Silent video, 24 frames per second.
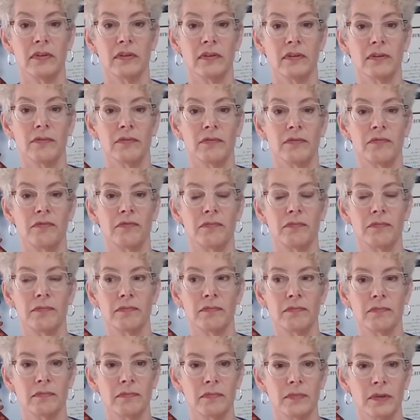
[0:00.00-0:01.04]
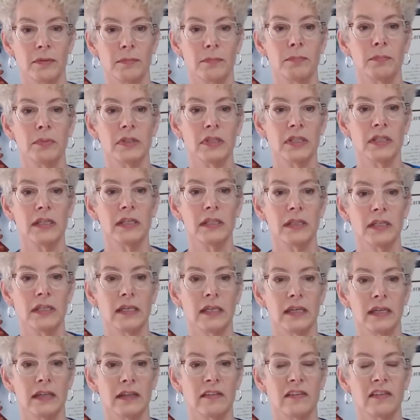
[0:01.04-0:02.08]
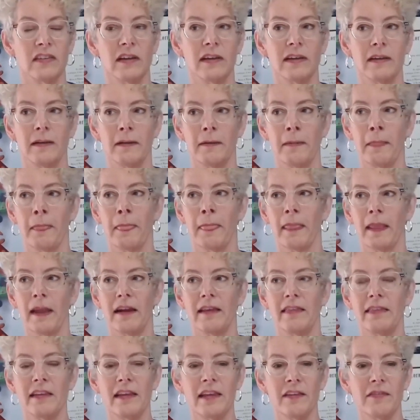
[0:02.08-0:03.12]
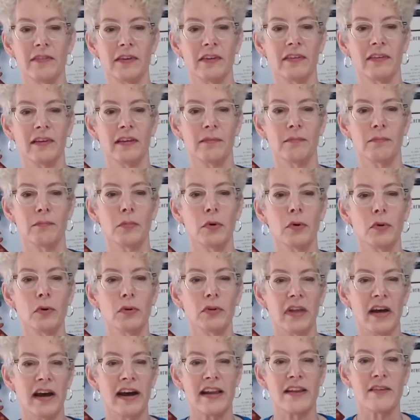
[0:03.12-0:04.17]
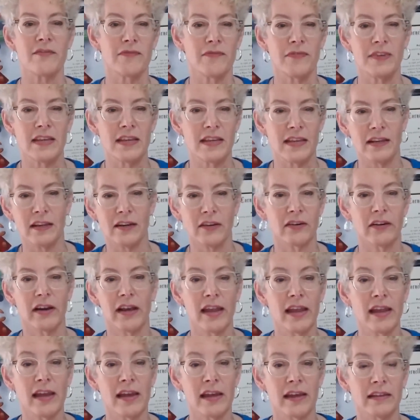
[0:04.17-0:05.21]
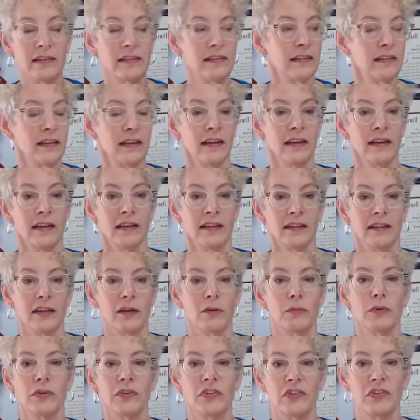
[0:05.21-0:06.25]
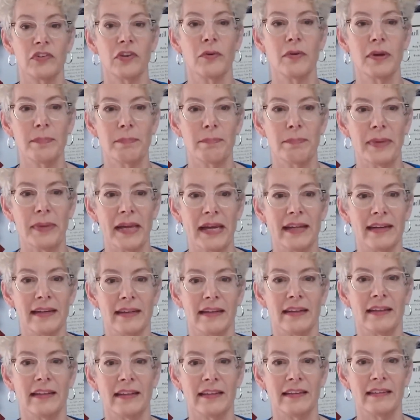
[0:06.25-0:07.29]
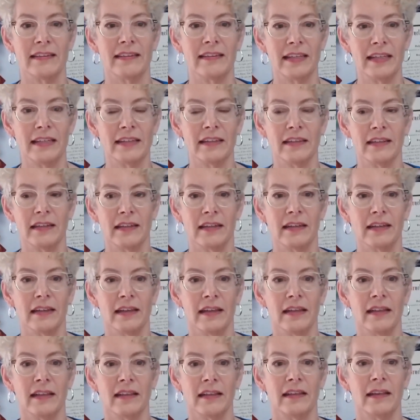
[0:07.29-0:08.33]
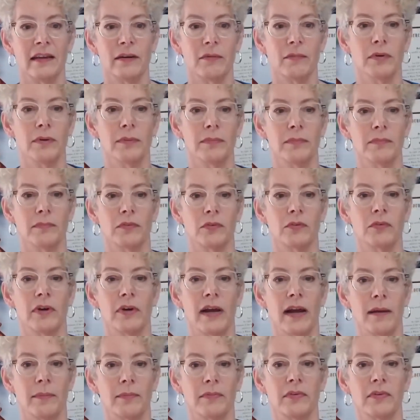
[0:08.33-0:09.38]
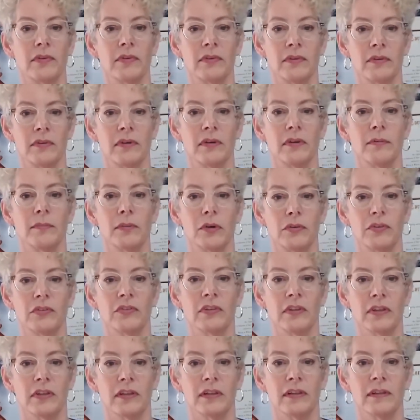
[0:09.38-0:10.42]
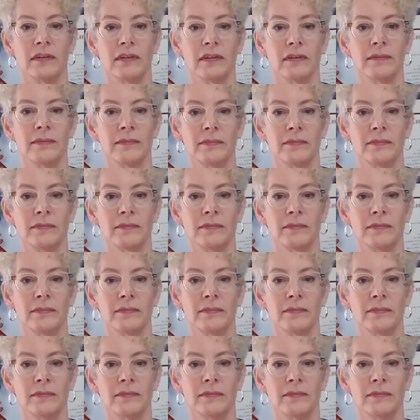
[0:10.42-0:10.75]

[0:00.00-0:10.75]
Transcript: that are completely it's like i think of it as like mold hyphae in our heads like we're so embedded in this thinking that we're trapped emotionally